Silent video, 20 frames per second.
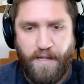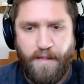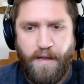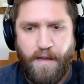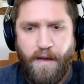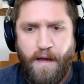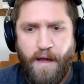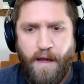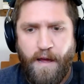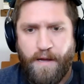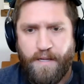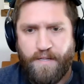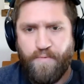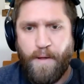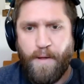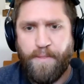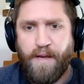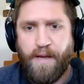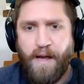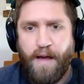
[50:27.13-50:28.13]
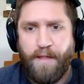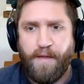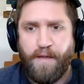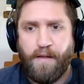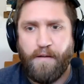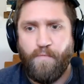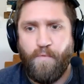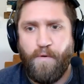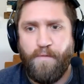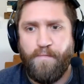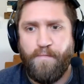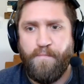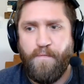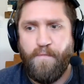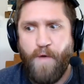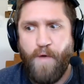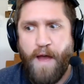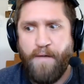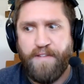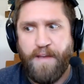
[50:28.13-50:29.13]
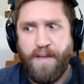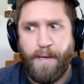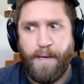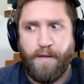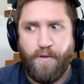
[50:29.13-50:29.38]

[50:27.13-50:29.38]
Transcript: And that's one thing I think we've, we haven't done a